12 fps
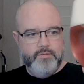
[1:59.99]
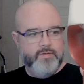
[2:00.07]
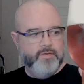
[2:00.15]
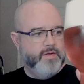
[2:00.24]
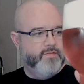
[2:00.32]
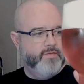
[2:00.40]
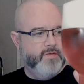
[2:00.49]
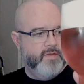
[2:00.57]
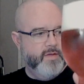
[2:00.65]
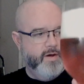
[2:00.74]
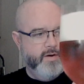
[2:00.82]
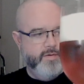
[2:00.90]
So as you can see
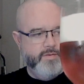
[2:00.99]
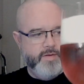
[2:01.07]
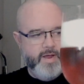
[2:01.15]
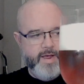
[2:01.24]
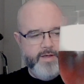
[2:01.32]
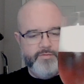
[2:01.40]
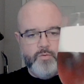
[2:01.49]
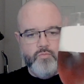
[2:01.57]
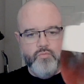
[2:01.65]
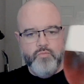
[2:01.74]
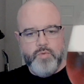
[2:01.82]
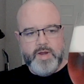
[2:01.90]
there, it has
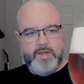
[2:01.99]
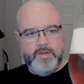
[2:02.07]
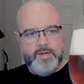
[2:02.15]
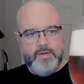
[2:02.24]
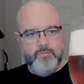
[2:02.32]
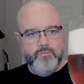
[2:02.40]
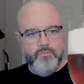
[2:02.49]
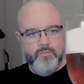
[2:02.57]
a really,